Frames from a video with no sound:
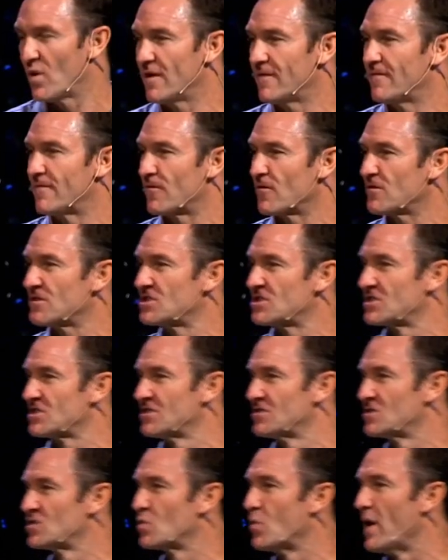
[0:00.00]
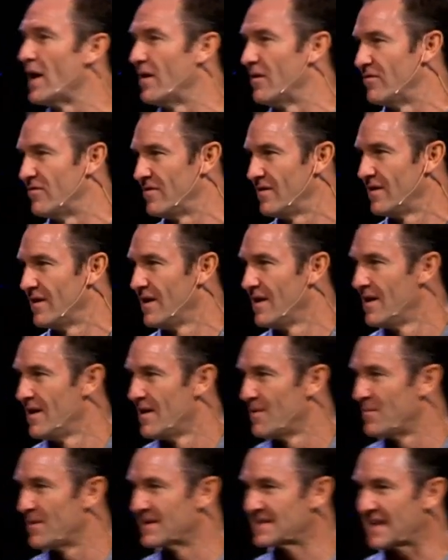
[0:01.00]
1, verse 12.
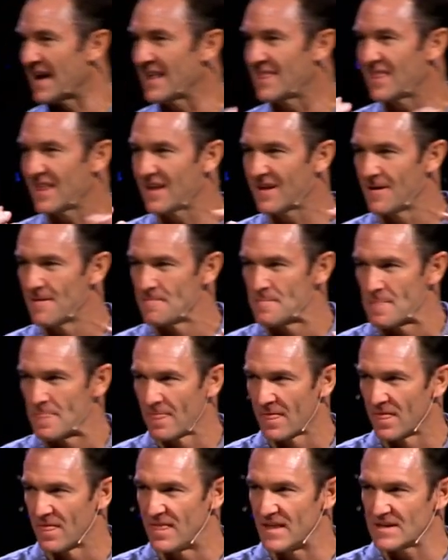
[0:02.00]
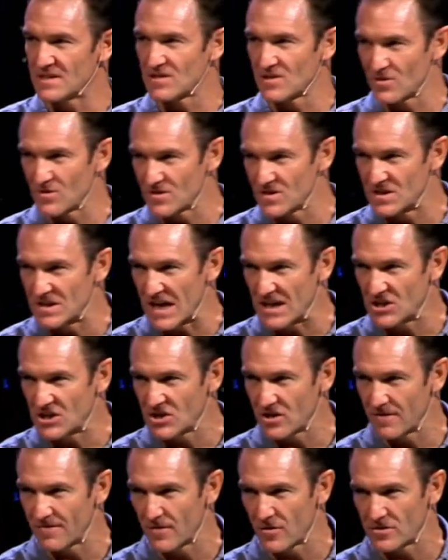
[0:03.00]
Because I think this little
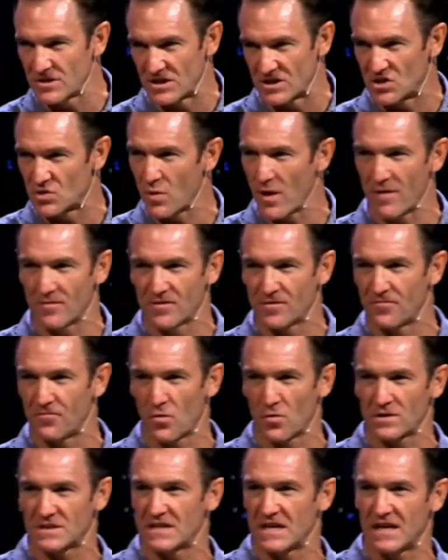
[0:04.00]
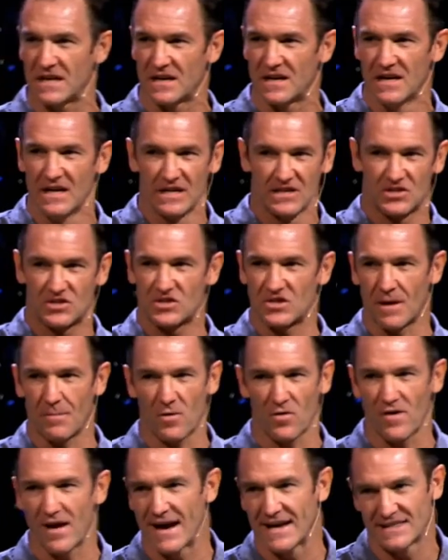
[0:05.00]
section of verses, 12 to 14,
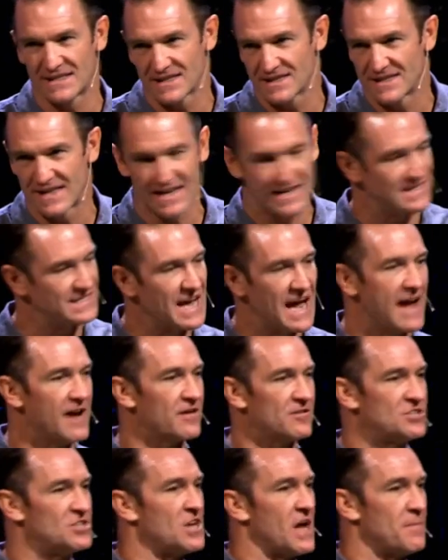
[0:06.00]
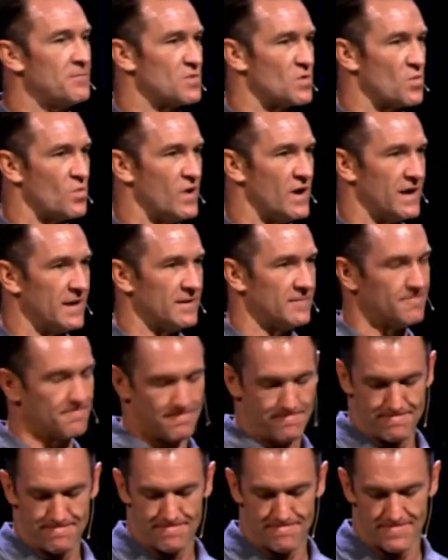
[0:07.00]
summarizes the entire chapter 1.
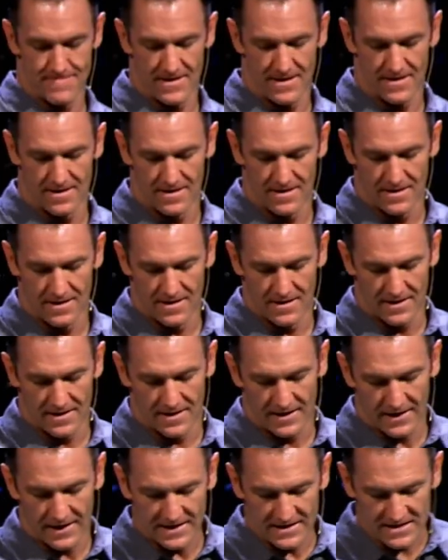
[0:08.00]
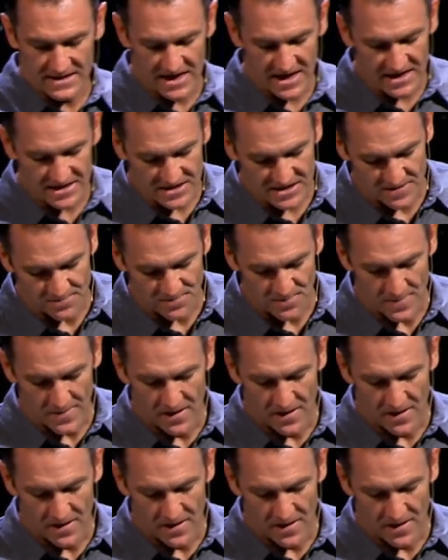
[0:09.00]
He says,